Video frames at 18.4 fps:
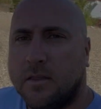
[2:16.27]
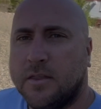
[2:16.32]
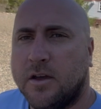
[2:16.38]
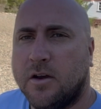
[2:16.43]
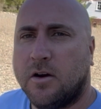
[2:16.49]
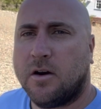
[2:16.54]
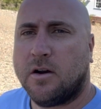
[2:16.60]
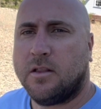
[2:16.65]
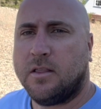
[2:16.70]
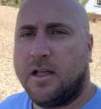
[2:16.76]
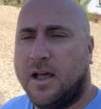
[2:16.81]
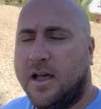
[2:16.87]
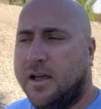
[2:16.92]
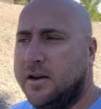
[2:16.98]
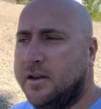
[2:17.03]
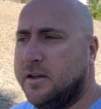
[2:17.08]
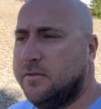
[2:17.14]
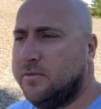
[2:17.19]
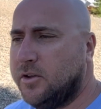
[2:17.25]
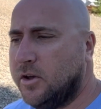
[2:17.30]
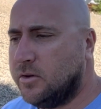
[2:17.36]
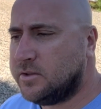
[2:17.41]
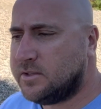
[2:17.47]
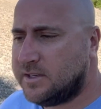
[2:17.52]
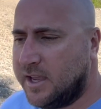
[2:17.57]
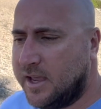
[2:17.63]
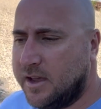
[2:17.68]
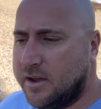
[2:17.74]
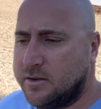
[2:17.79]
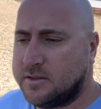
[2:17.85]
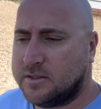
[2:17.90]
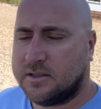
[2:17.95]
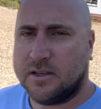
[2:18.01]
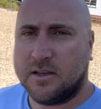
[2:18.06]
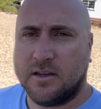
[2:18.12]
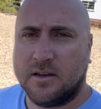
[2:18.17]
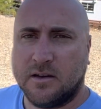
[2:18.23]
There are a lot of ghost towns
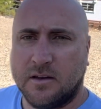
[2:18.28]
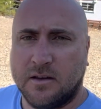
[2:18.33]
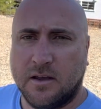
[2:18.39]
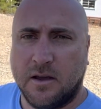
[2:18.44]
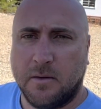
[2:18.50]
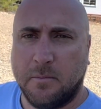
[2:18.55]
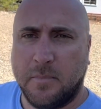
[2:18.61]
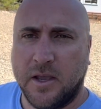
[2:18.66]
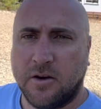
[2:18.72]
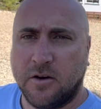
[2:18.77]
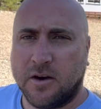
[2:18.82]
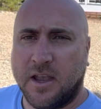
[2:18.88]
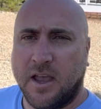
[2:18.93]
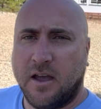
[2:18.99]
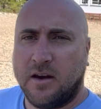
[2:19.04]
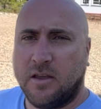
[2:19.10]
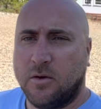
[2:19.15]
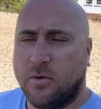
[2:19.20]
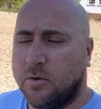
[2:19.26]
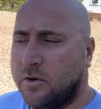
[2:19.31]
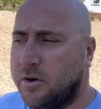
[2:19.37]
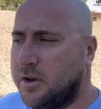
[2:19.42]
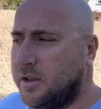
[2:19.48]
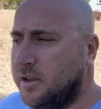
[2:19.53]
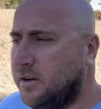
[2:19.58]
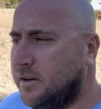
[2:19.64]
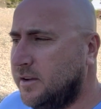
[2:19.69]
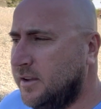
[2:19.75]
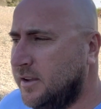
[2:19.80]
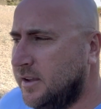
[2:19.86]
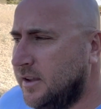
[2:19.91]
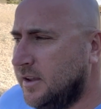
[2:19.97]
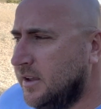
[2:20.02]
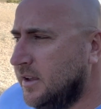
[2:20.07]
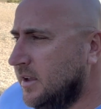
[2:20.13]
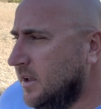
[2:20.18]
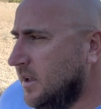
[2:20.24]
in Baker County, Oregon,
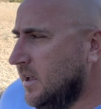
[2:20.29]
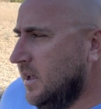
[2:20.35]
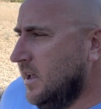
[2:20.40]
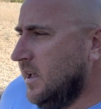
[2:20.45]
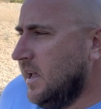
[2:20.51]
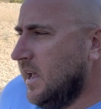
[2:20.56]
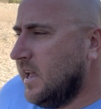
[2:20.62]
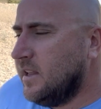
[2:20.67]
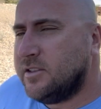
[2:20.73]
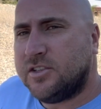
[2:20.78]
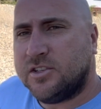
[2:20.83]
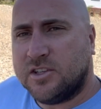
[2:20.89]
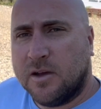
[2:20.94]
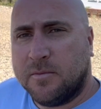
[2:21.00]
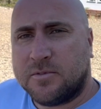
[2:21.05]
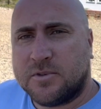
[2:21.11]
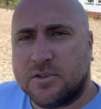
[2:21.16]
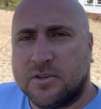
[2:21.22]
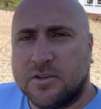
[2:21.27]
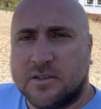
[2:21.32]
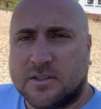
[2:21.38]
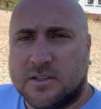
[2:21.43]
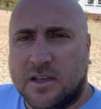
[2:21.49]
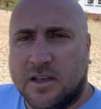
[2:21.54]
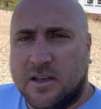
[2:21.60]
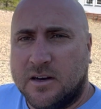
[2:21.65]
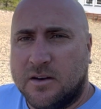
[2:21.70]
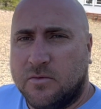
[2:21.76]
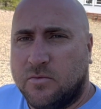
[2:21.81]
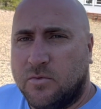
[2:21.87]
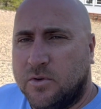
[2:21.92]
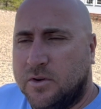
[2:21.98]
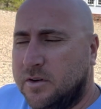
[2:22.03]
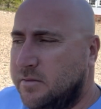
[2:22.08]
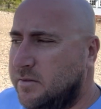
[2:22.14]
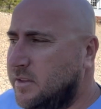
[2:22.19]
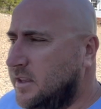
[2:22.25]
and Sumpter is kind of
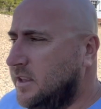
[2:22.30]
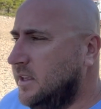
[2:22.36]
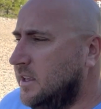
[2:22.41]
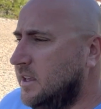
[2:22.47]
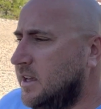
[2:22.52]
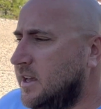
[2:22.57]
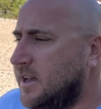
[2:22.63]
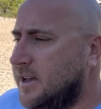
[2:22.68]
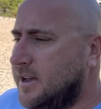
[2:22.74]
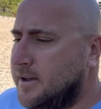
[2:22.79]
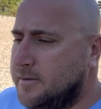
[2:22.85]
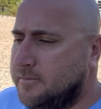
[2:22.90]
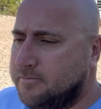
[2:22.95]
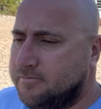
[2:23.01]
one of the